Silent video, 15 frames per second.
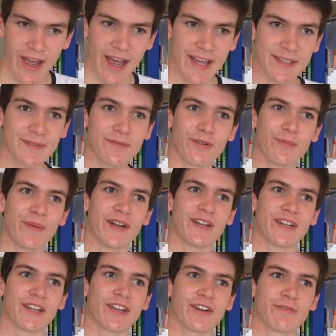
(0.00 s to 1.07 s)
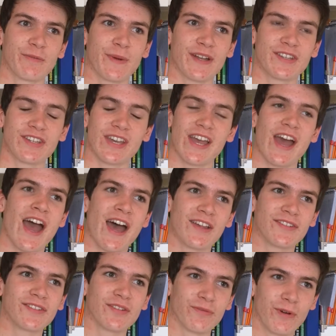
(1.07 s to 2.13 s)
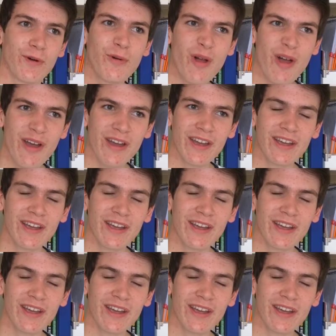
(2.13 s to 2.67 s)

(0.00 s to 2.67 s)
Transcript: As for Benedict Cumberbatch as the role,